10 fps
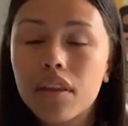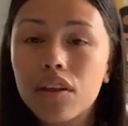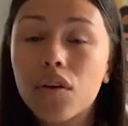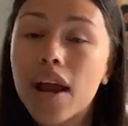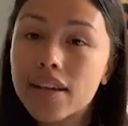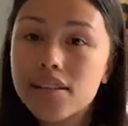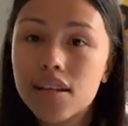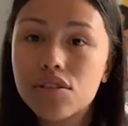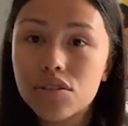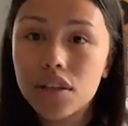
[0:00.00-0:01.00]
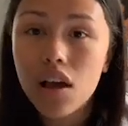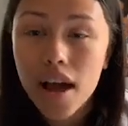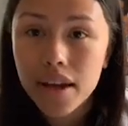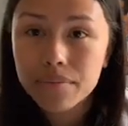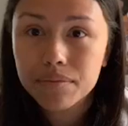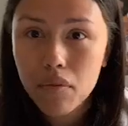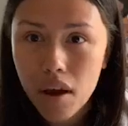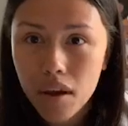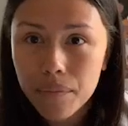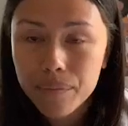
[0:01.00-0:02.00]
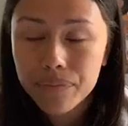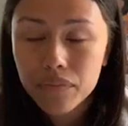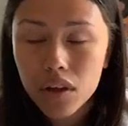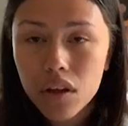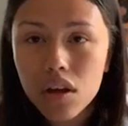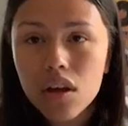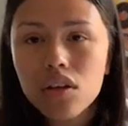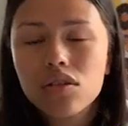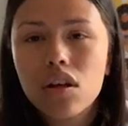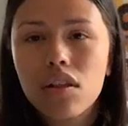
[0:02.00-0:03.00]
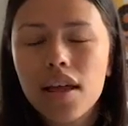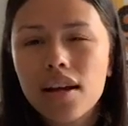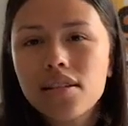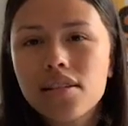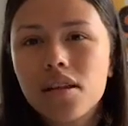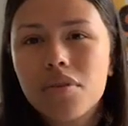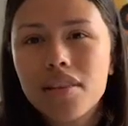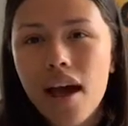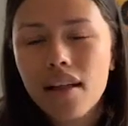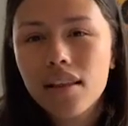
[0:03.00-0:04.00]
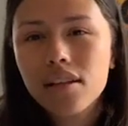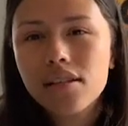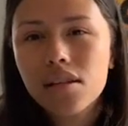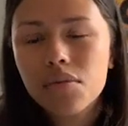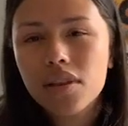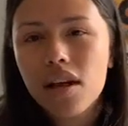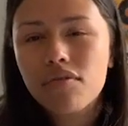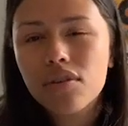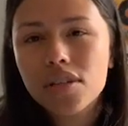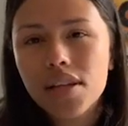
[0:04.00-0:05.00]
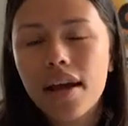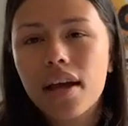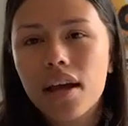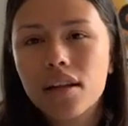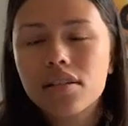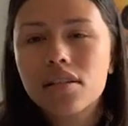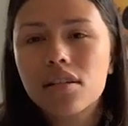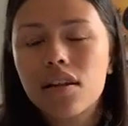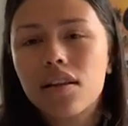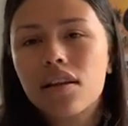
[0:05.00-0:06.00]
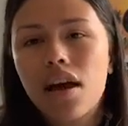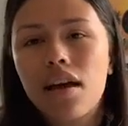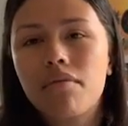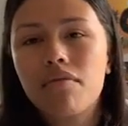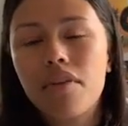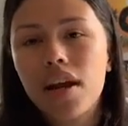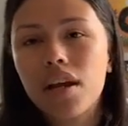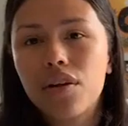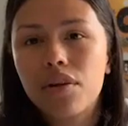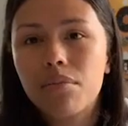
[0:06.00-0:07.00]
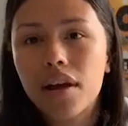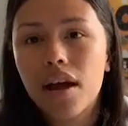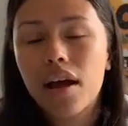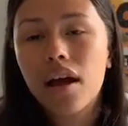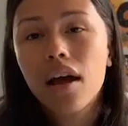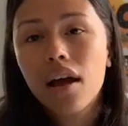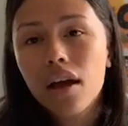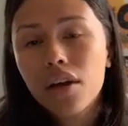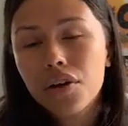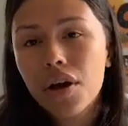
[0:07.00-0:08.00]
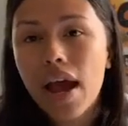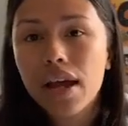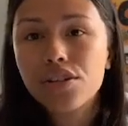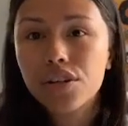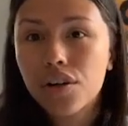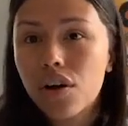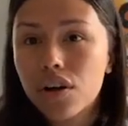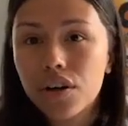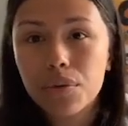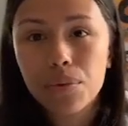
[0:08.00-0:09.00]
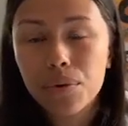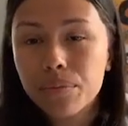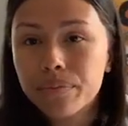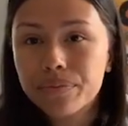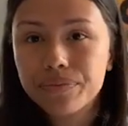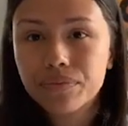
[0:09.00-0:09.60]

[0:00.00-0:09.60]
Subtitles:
your ancestry line, right? So let us sit with that. Let's sit with that for a second. And I'm inviting you to bring your hand to your heart or your womb,